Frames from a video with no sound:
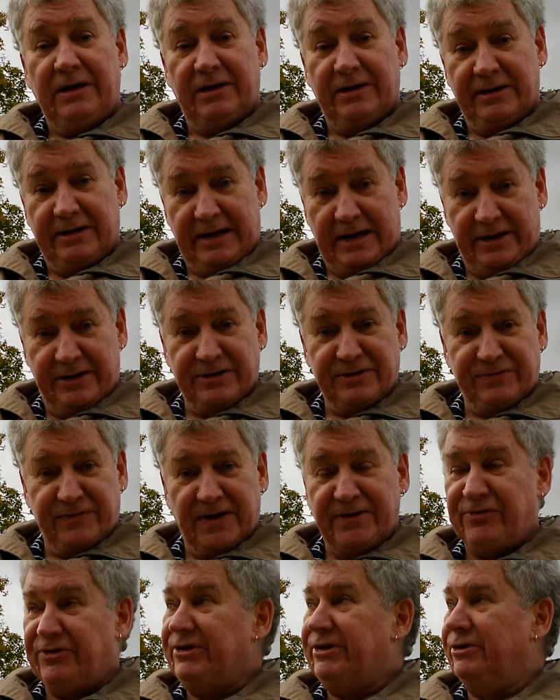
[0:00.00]
Harry's
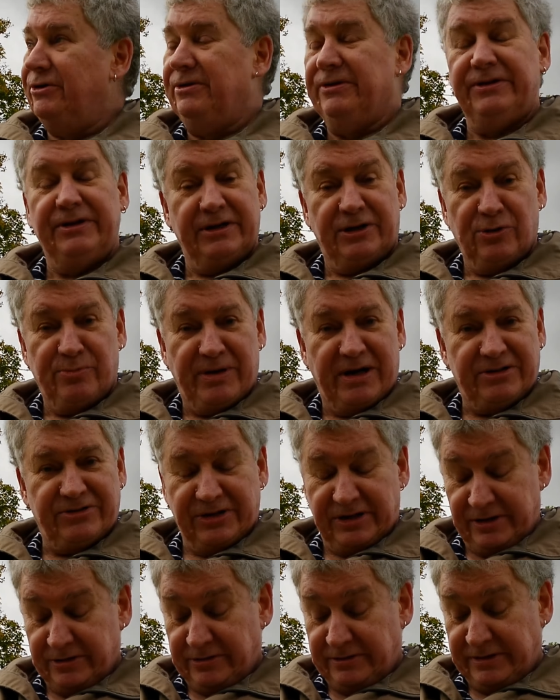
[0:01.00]
favourite hill in the
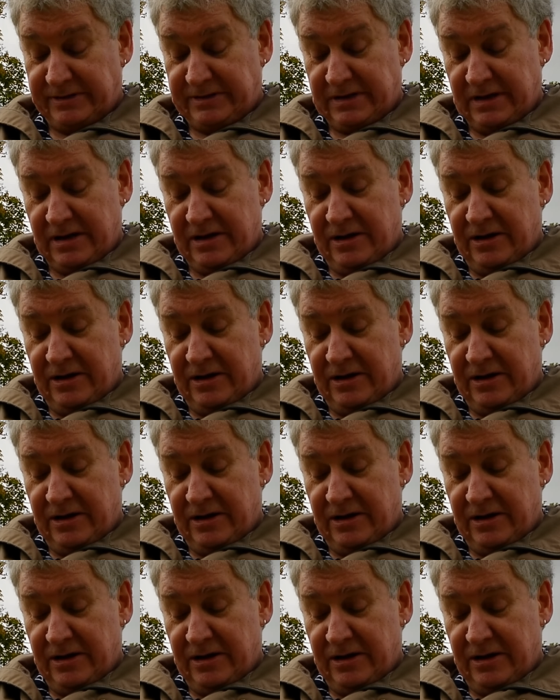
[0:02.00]
Kilpatrick Hills,